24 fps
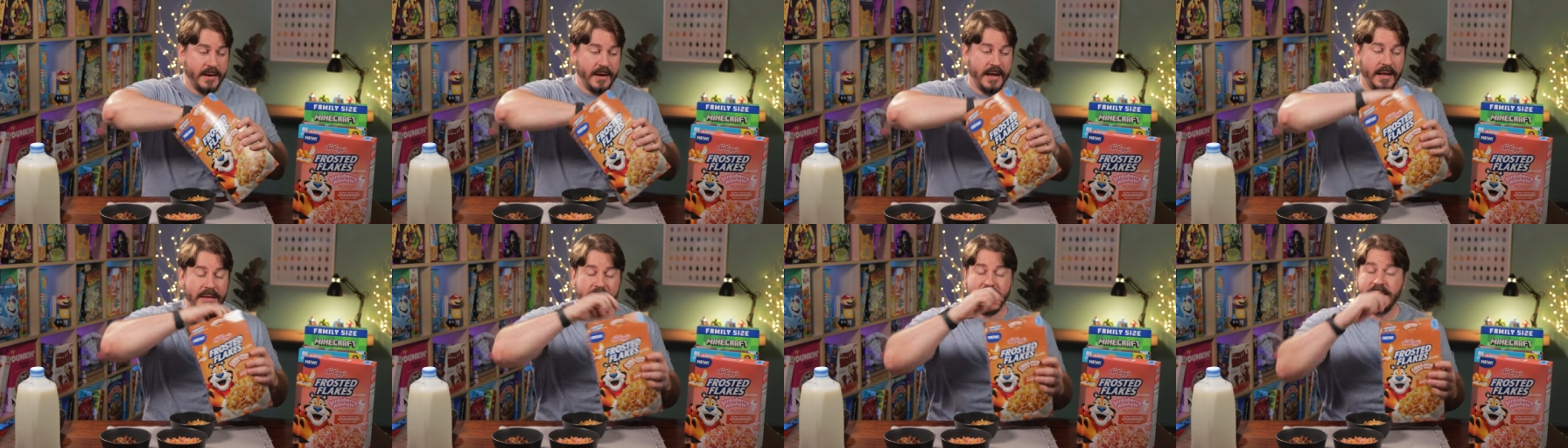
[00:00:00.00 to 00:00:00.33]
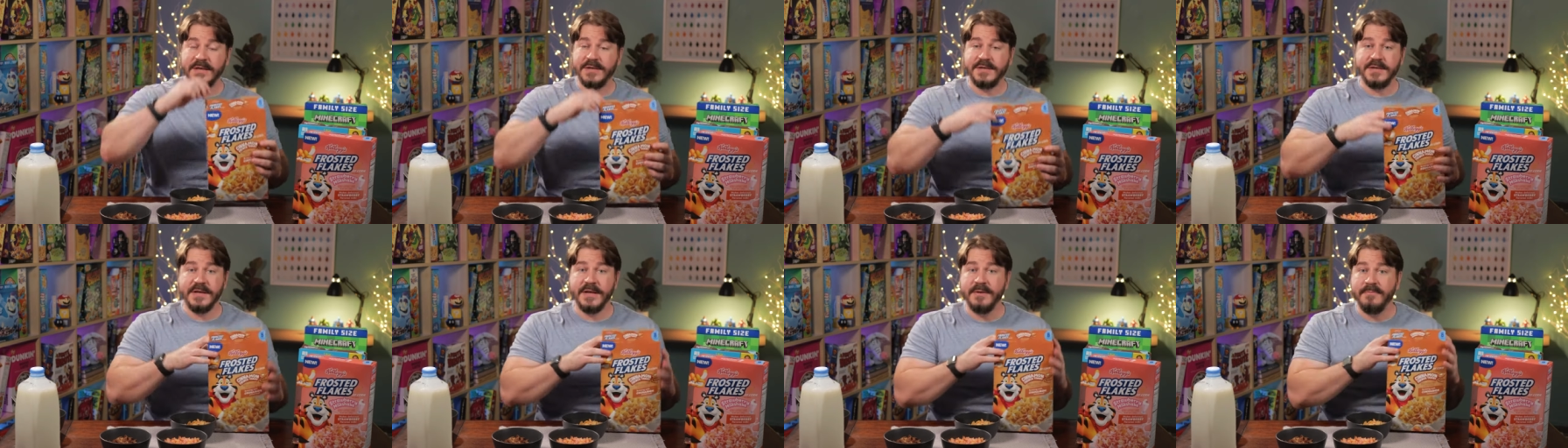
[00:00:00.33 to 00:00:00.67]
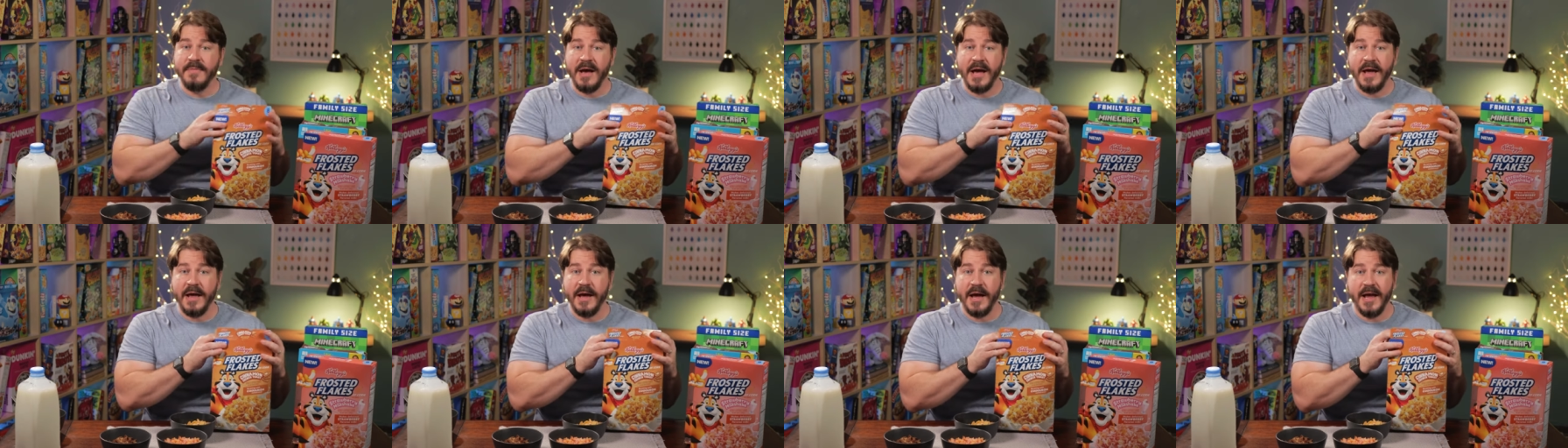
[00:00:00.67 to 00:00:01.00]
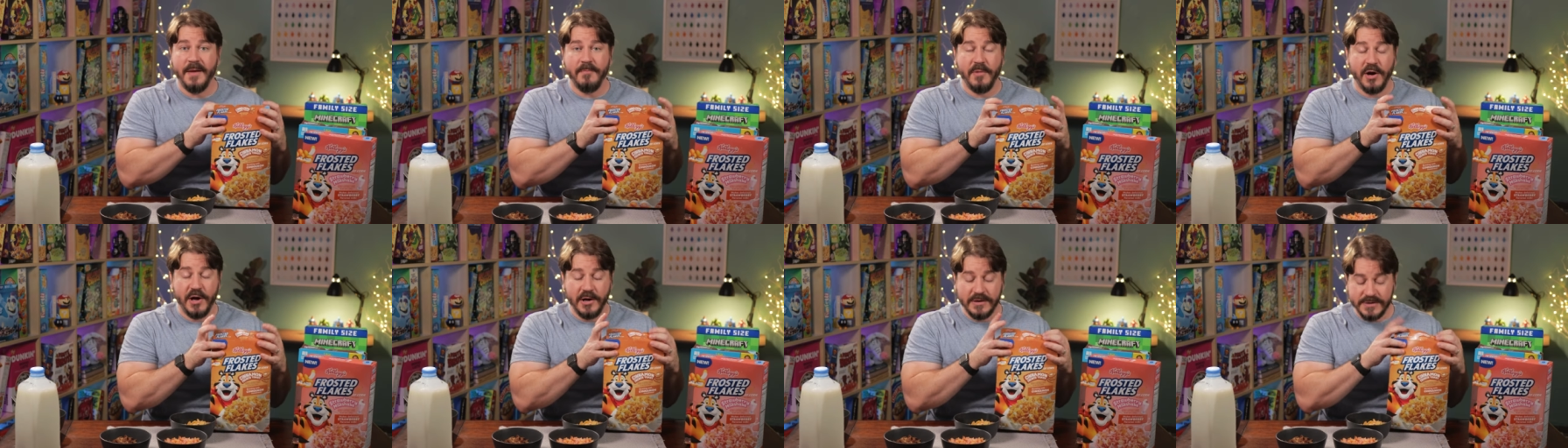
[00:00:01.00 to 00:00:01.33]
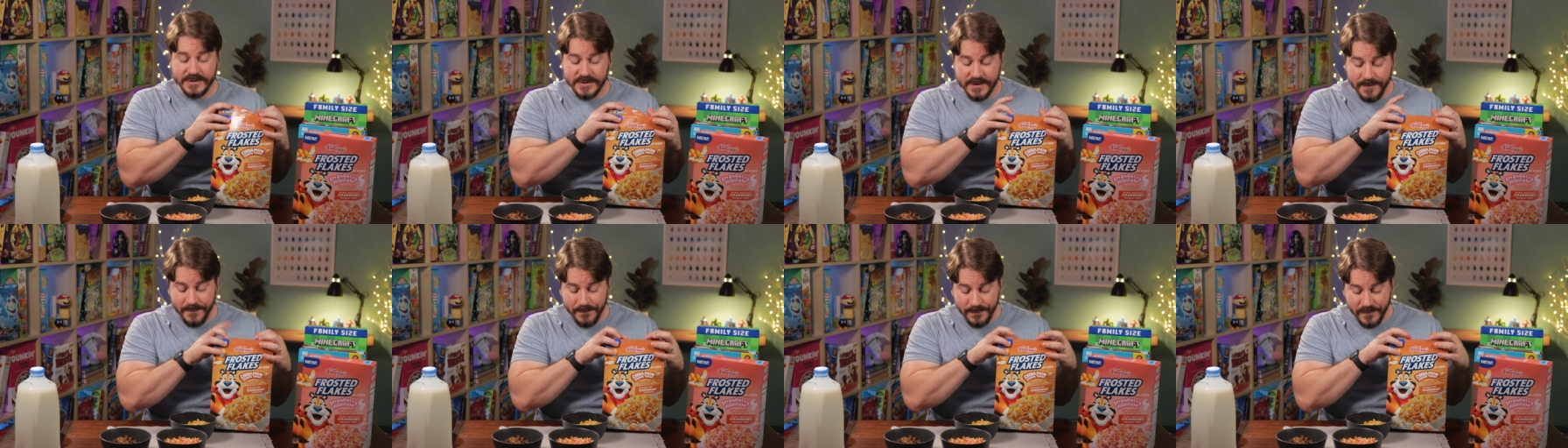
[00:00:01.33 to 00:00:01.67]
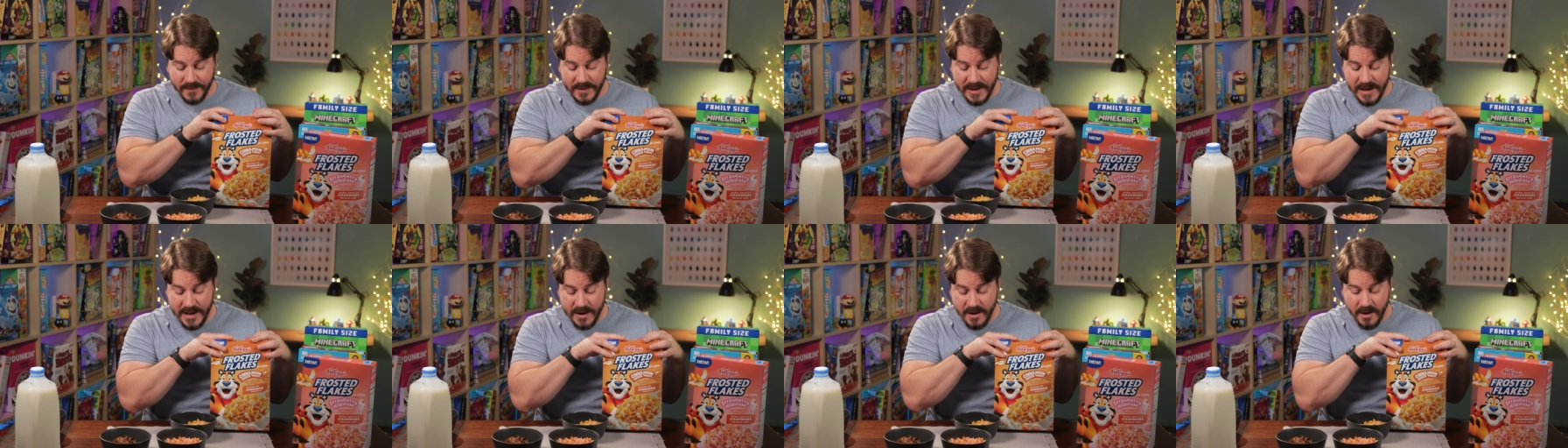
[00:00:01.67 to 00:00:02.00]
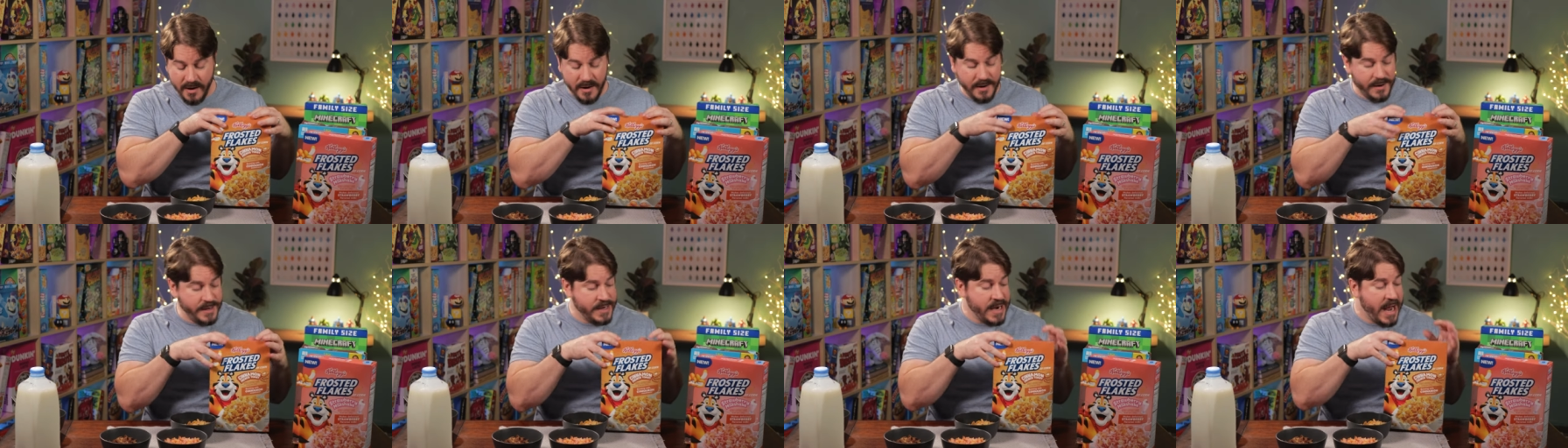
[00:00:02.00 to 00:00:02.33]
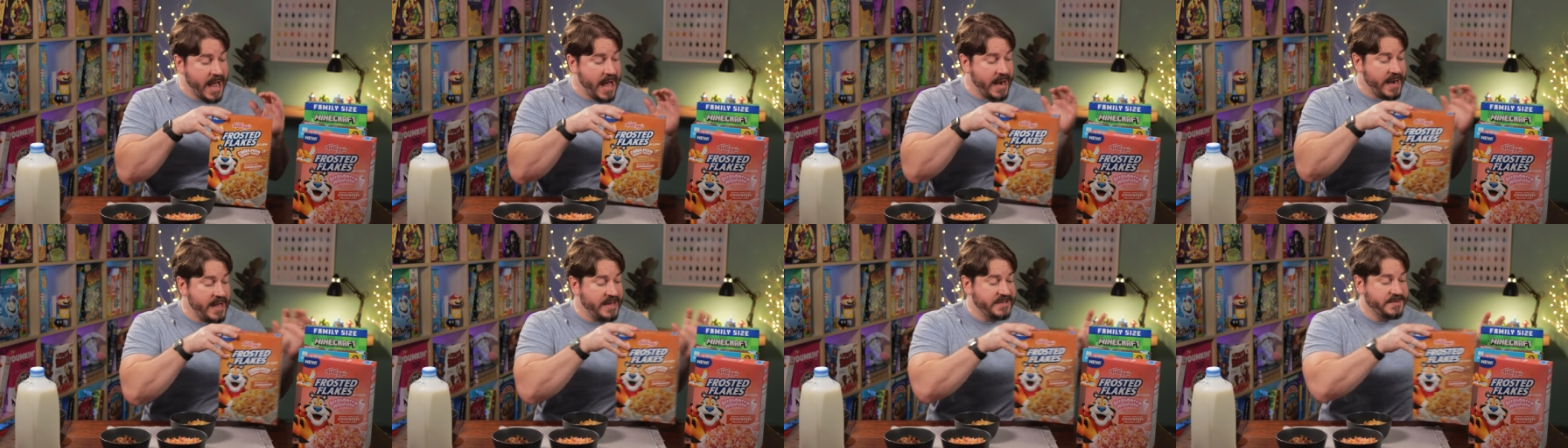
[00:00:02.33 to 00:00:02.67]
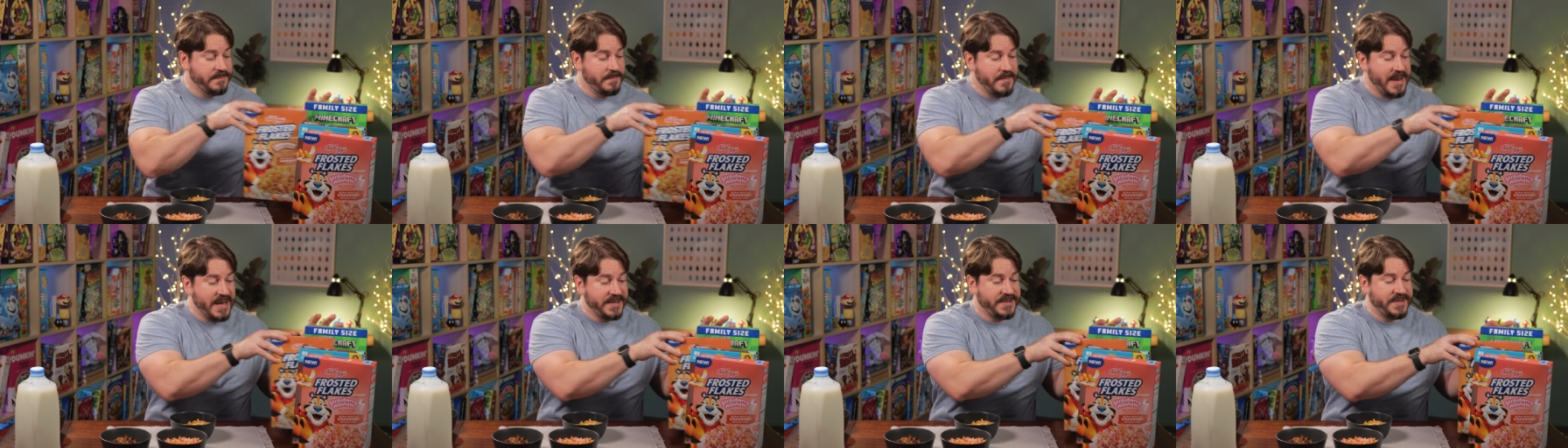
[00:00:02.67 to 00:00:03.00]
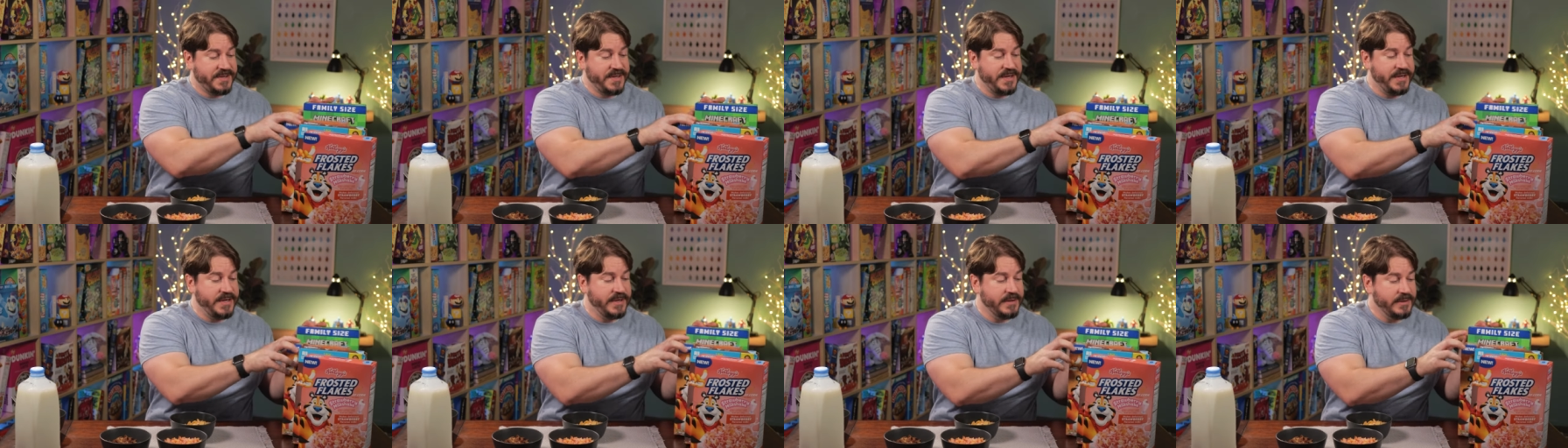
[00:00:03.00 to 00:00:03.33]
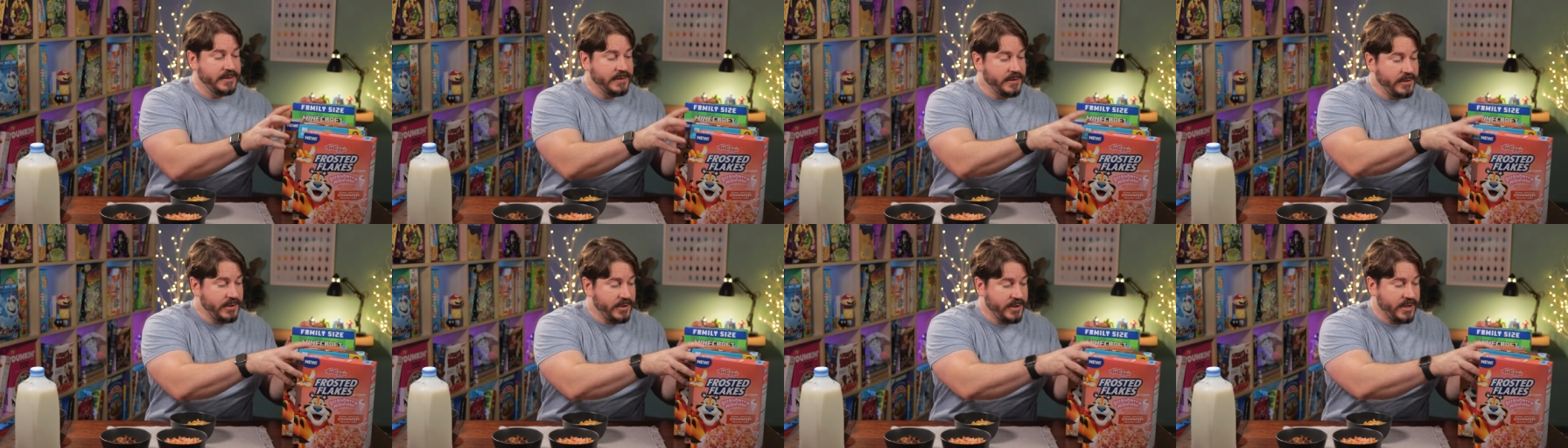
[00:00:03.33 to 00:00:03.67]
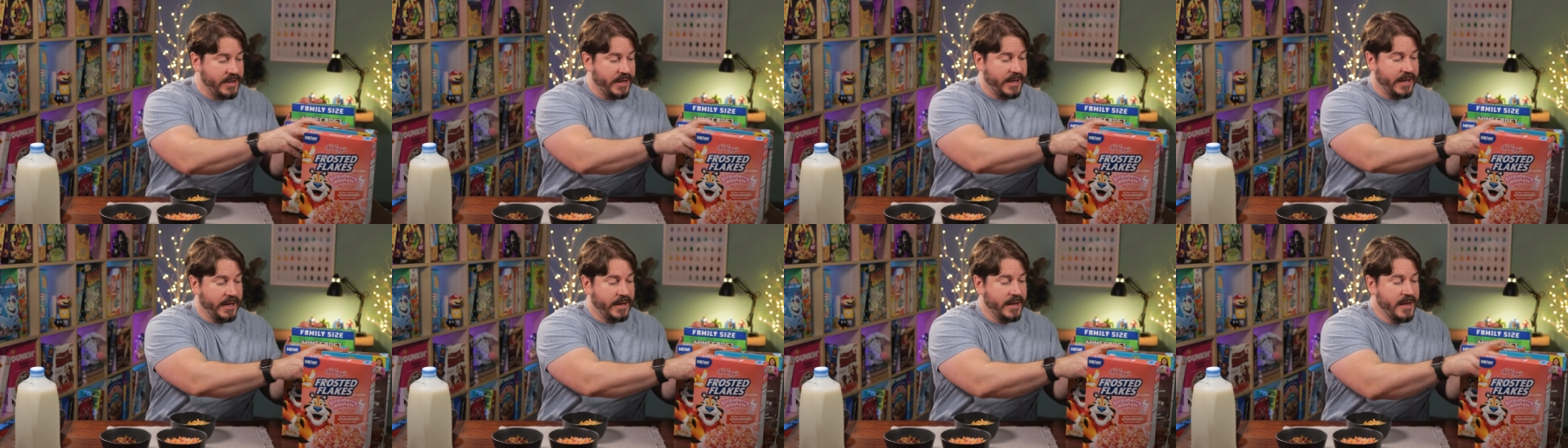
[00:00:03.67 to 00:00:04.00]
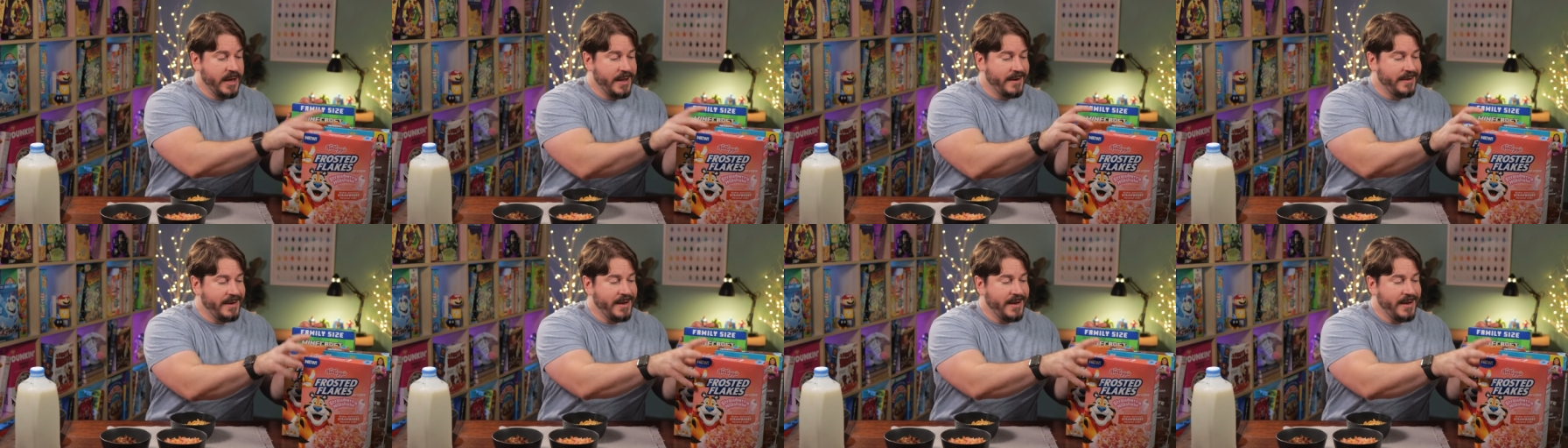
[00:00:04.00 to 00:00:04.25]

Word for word: At least in my eyeballs, they are not as messy looking.